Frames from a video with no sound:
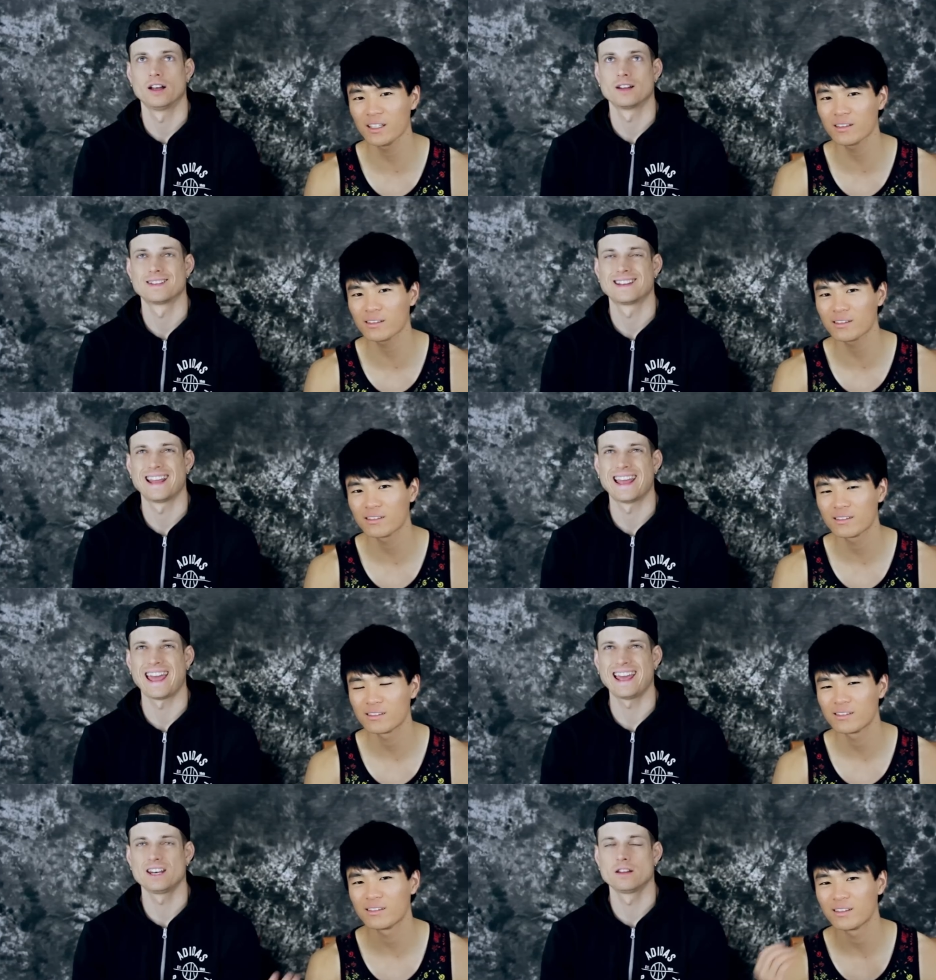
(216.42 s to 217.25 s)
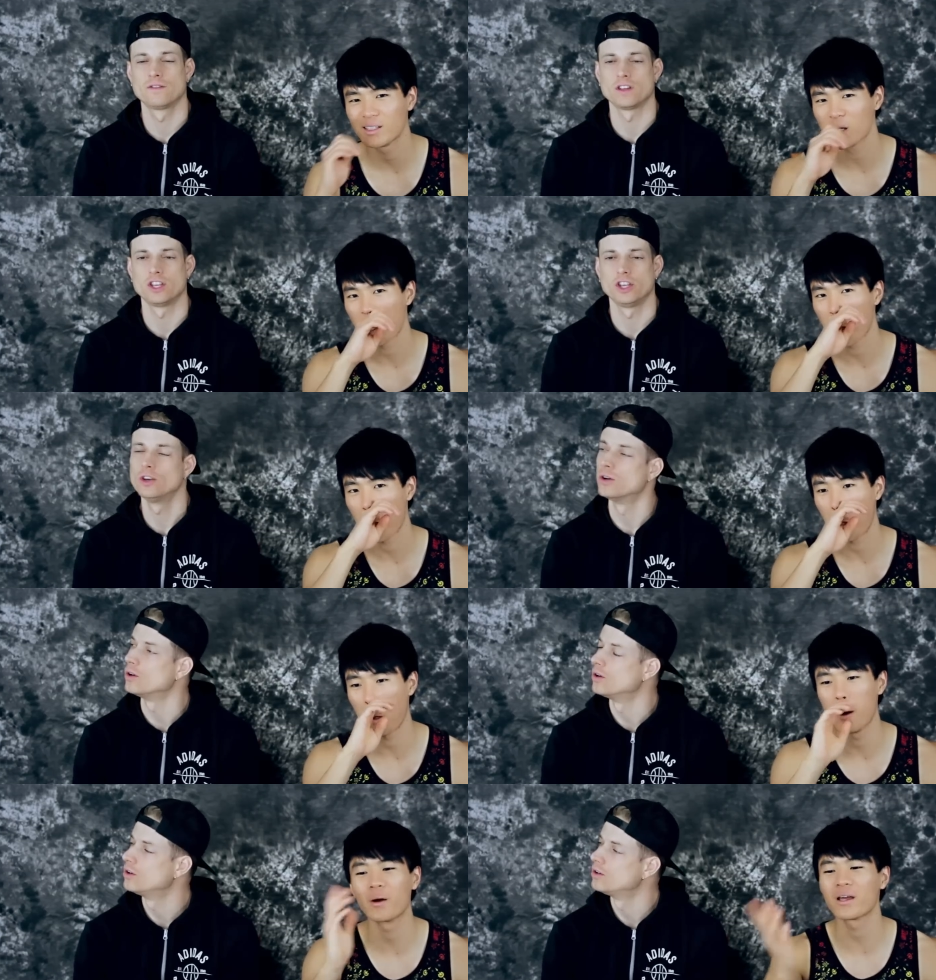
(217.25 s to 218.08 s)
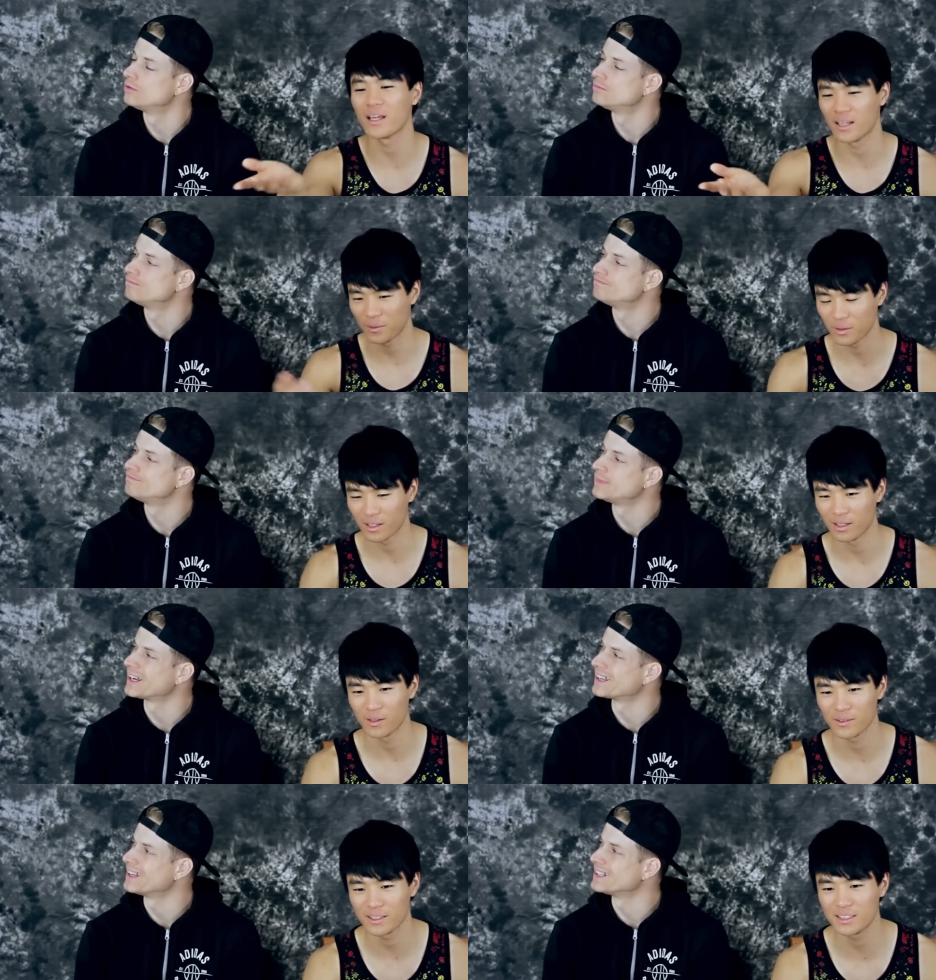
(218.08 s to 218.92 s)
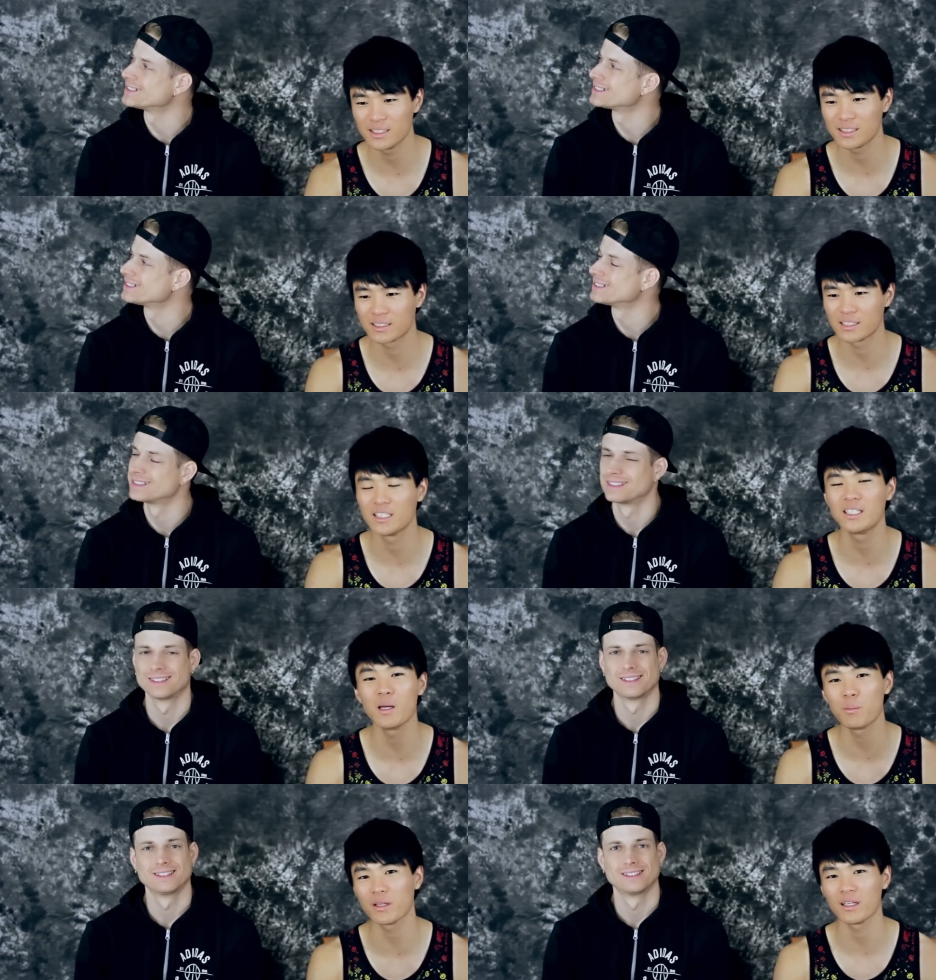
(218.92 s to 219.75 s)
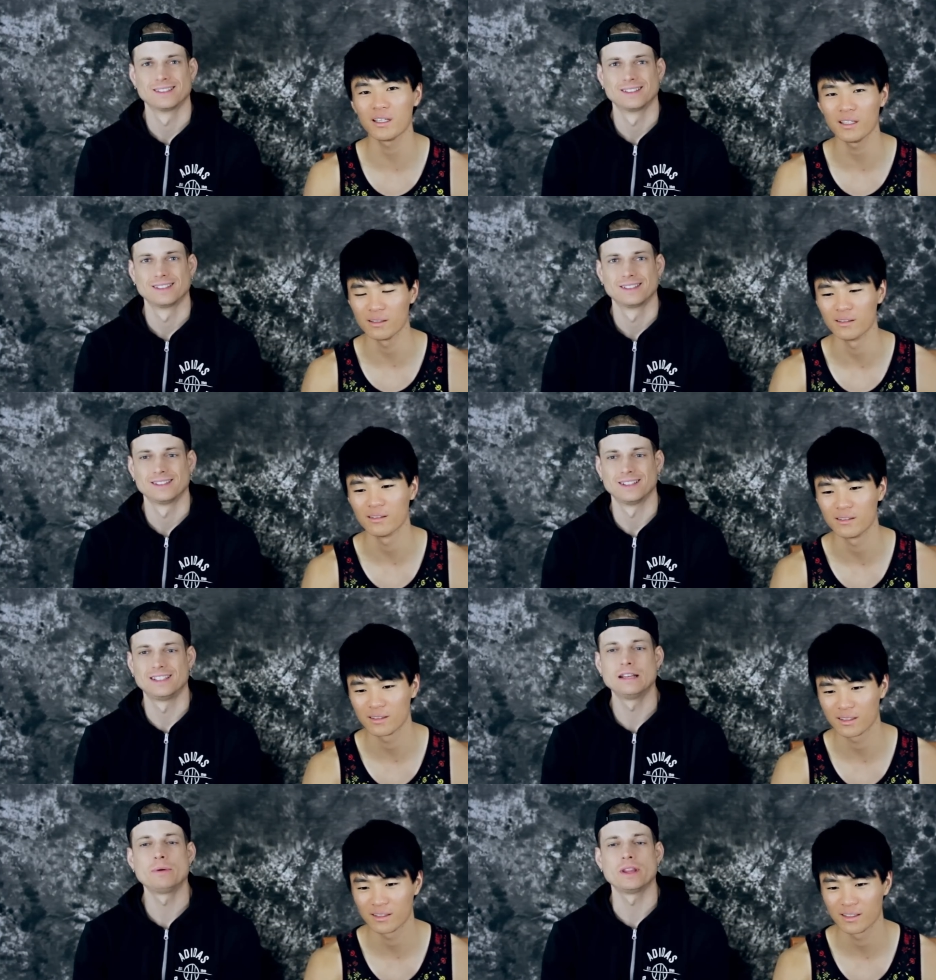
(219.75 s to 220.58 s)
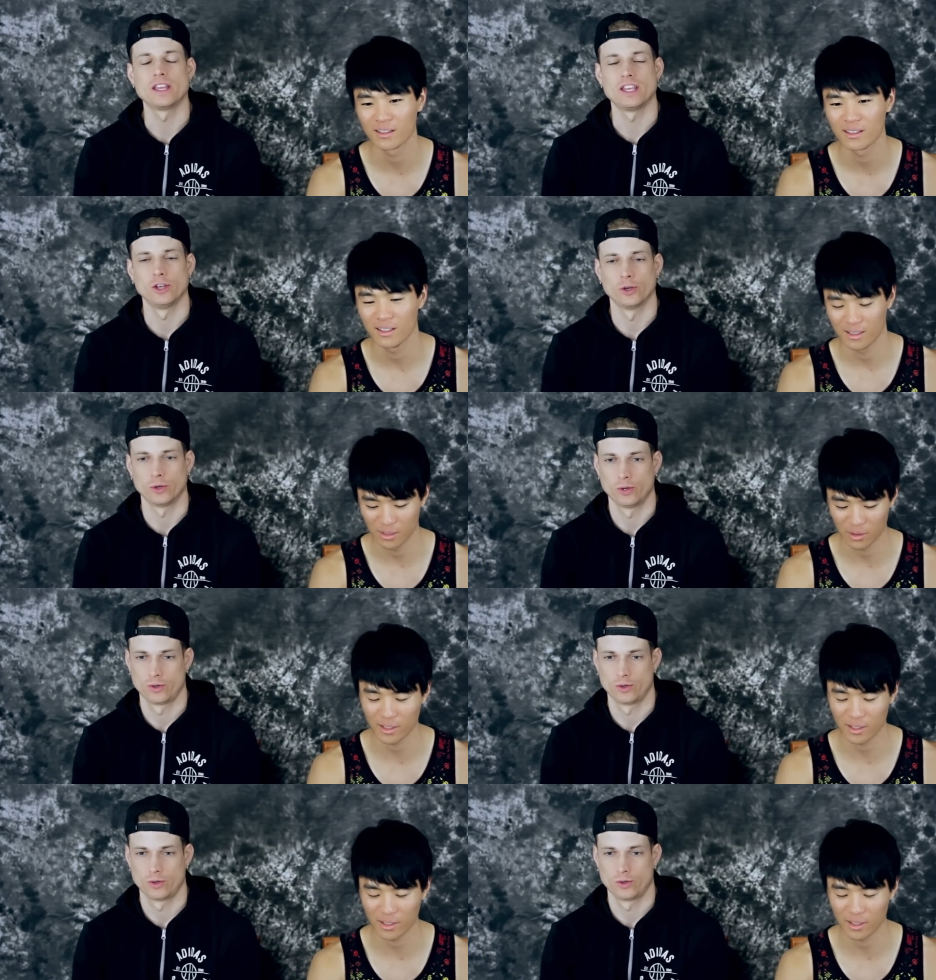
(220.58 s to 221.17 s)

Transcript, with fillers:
Speaker 1: heel. End of the heel. Okay, there we go. I guess. The, the tip of the heel. The tip of the heel.